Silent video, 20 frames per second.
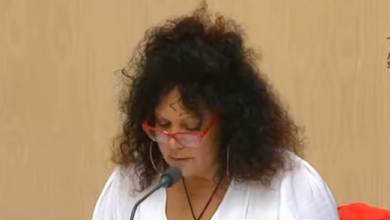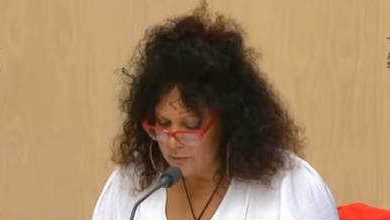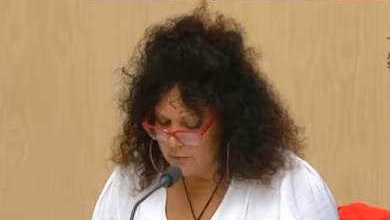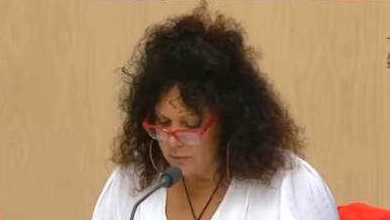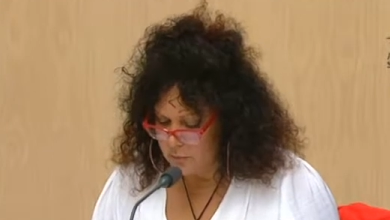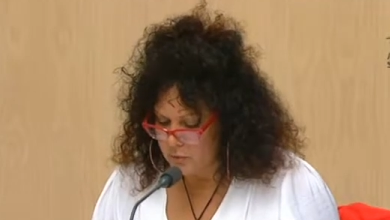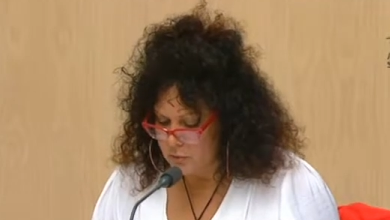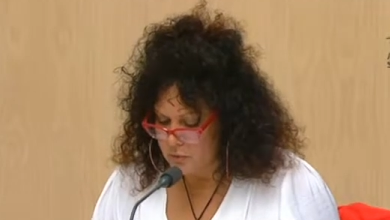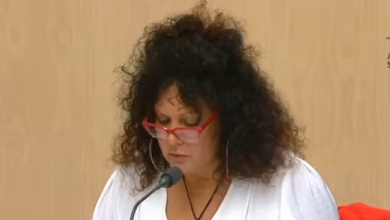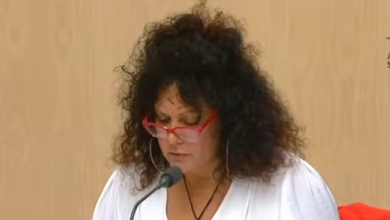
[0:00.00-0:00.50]
the
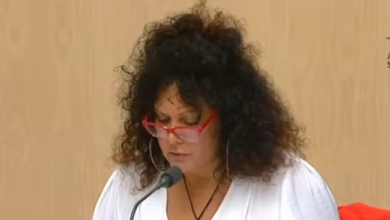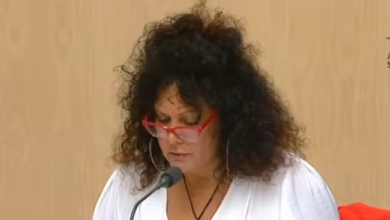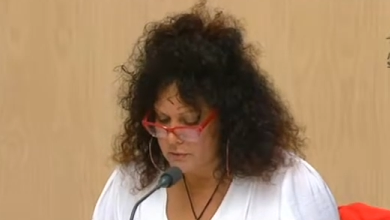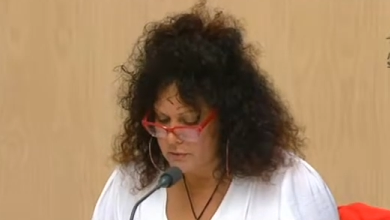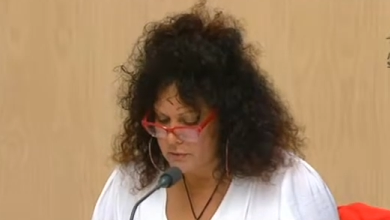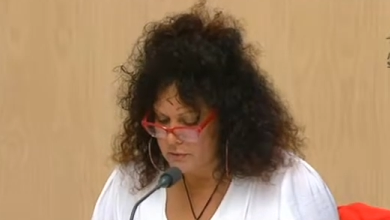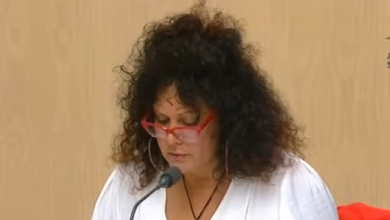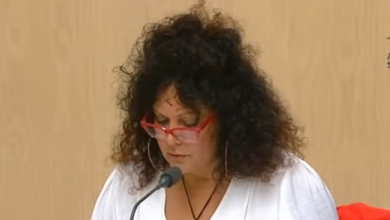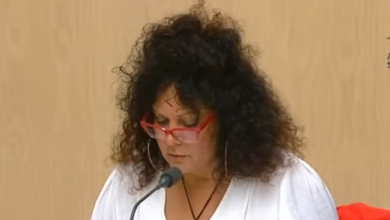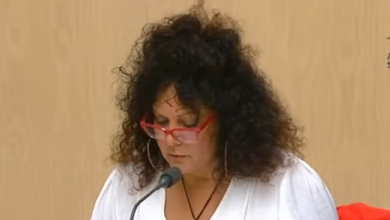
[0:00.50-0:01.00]

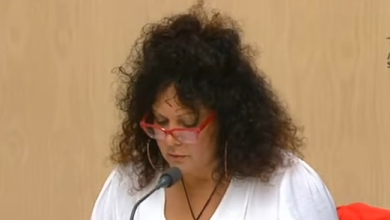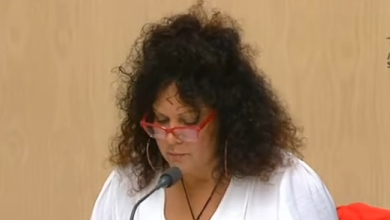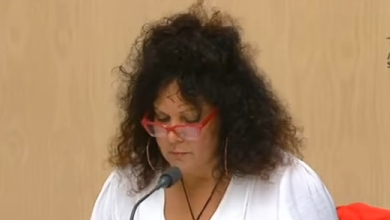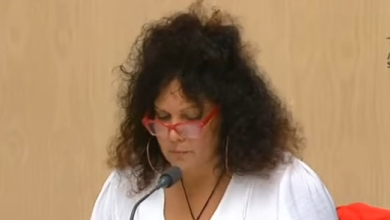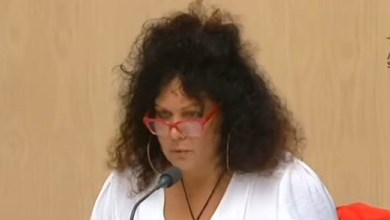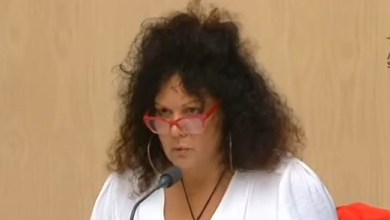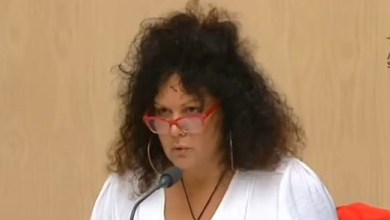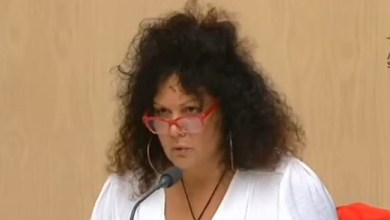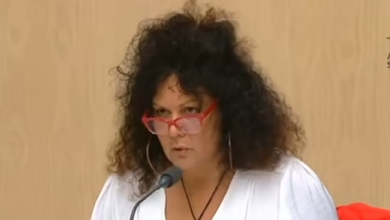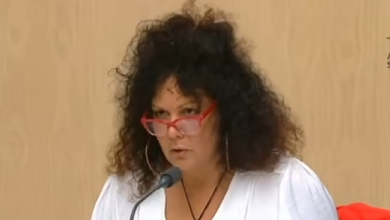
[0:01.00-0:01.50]
purchase of
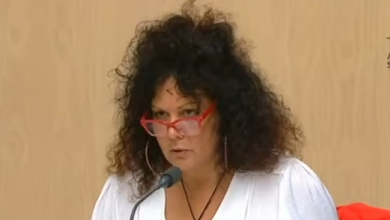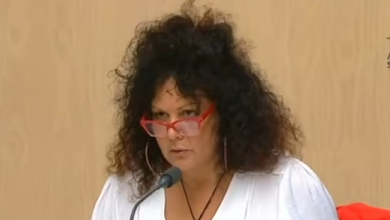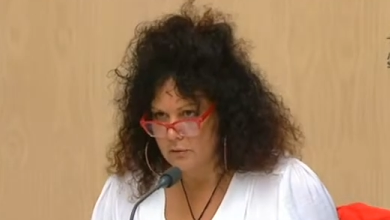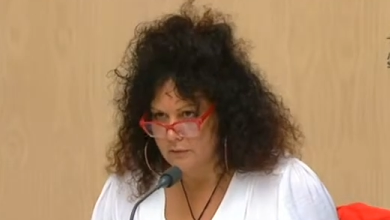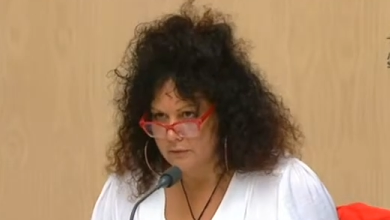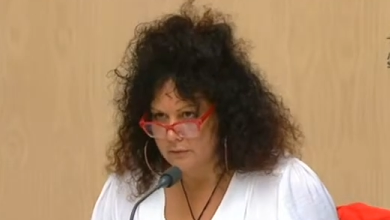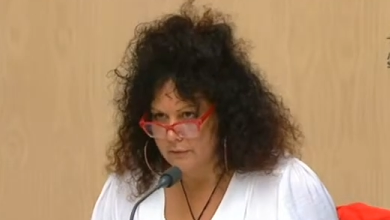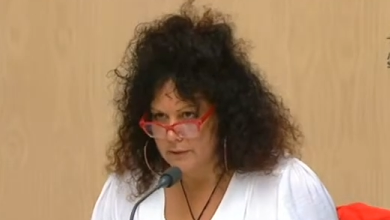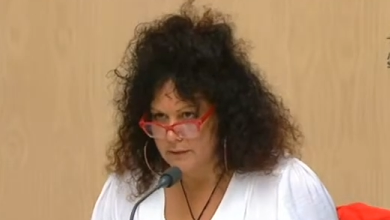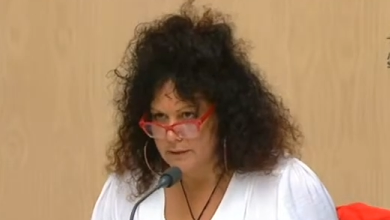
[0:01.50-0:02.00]

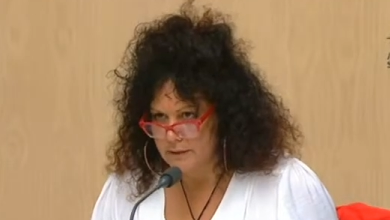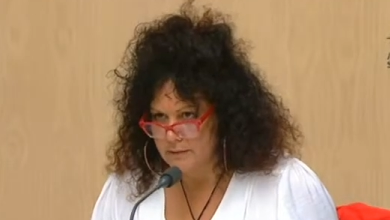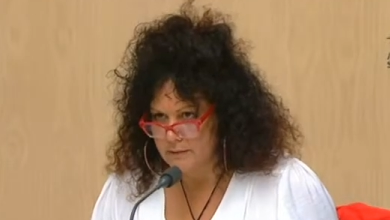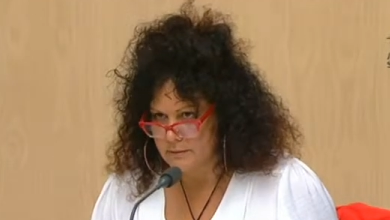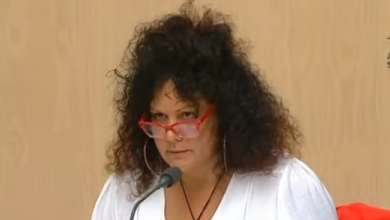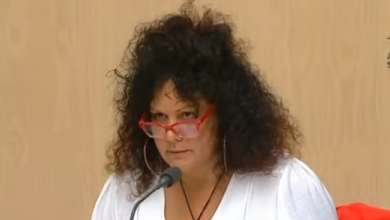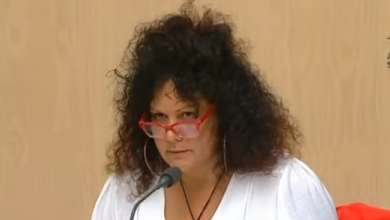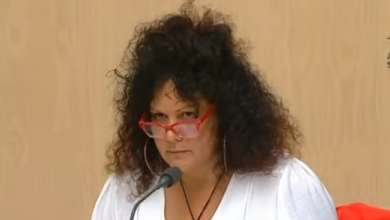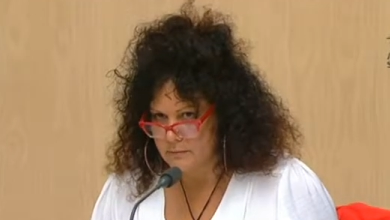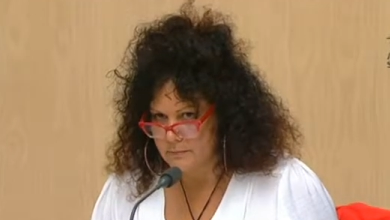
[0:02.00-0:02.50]
pornography, does
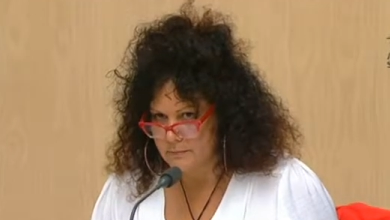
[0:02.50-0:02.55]
it?